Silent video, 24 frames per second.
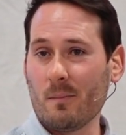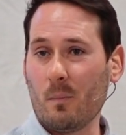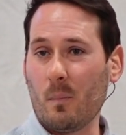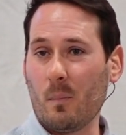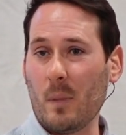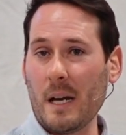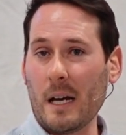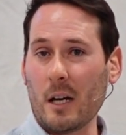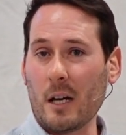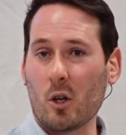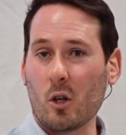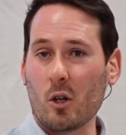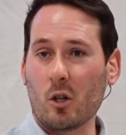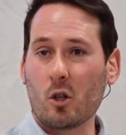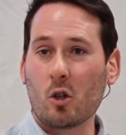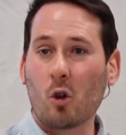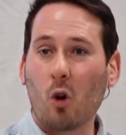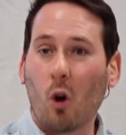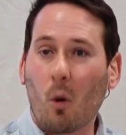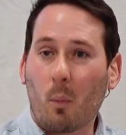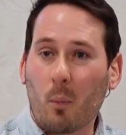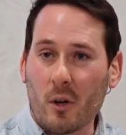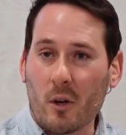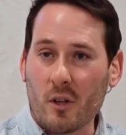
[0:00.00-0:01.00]
Be a good
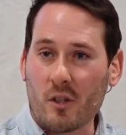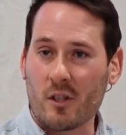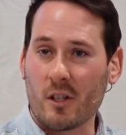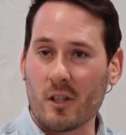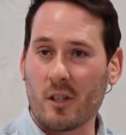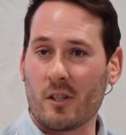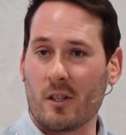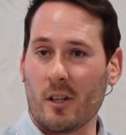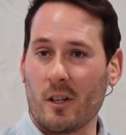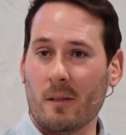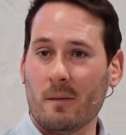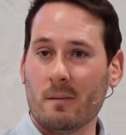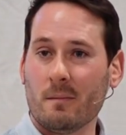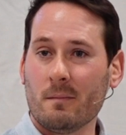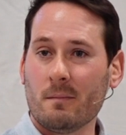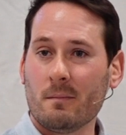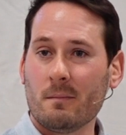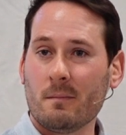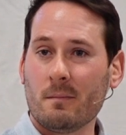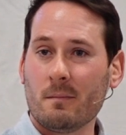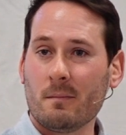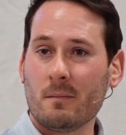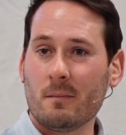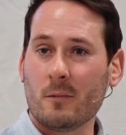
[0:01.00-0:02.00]
corporate citizen.
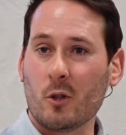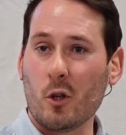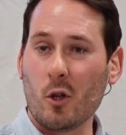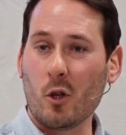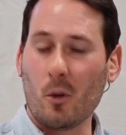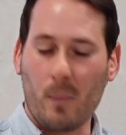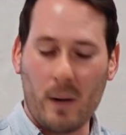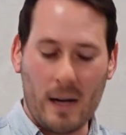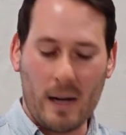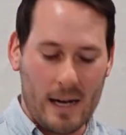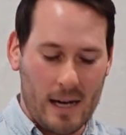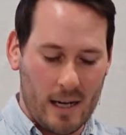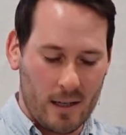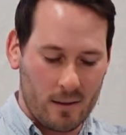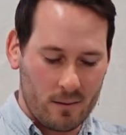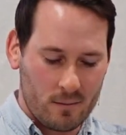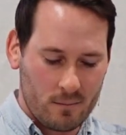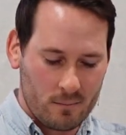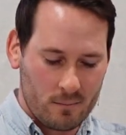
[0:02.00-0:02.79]
Do your part.